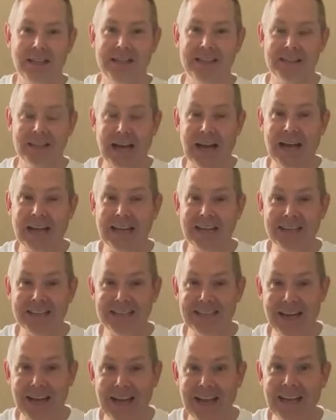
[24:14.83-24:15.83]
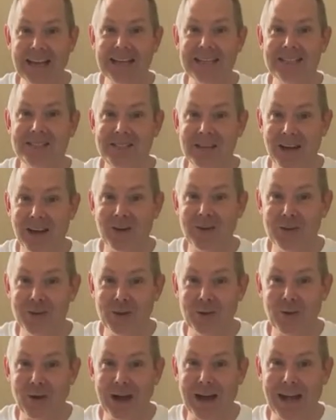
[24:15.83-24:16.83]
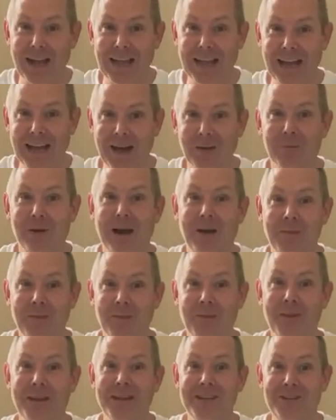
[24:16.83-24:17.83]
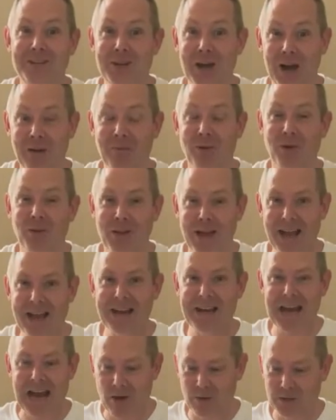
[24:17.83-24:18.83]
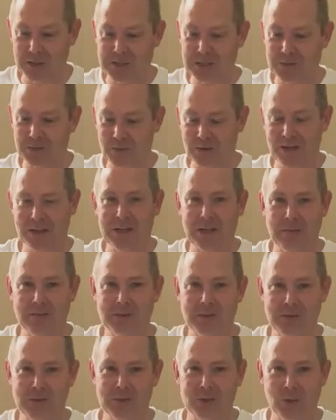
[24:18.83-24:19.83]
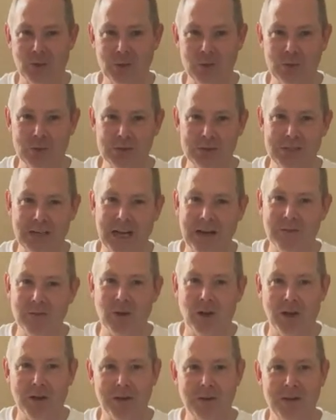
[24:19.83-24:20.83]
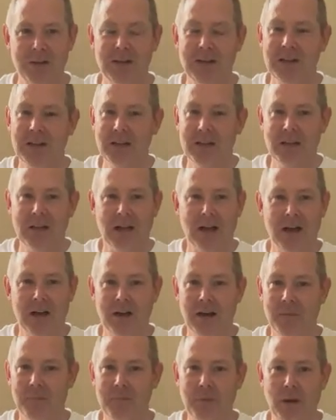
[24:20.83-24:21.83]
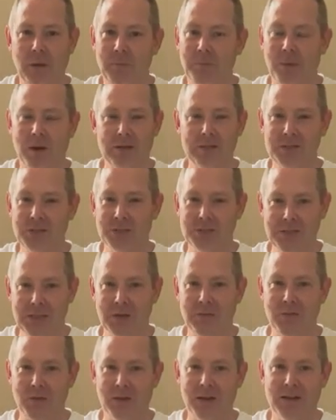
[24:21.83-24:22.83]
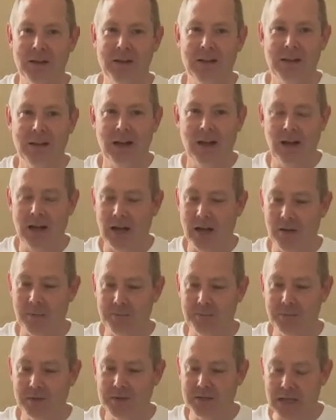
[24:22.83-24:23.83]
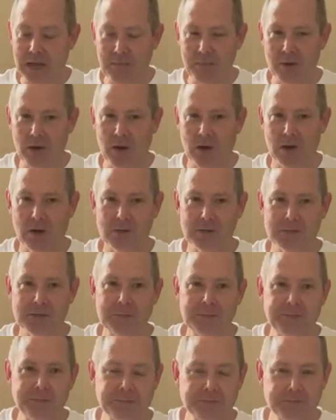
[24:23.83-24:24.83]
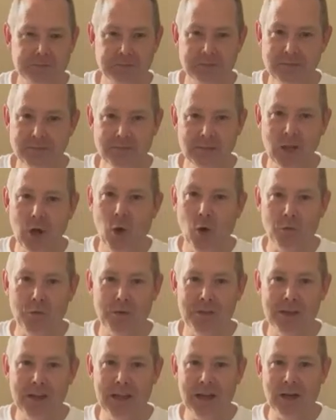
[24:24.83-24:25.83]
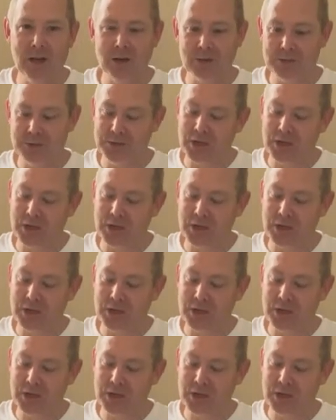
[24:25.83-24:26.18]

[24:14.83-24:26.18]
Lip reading: I can tell you I got probably double that in hours when it comes to shoulders, and I've gone to a bunch of different seminars over the years.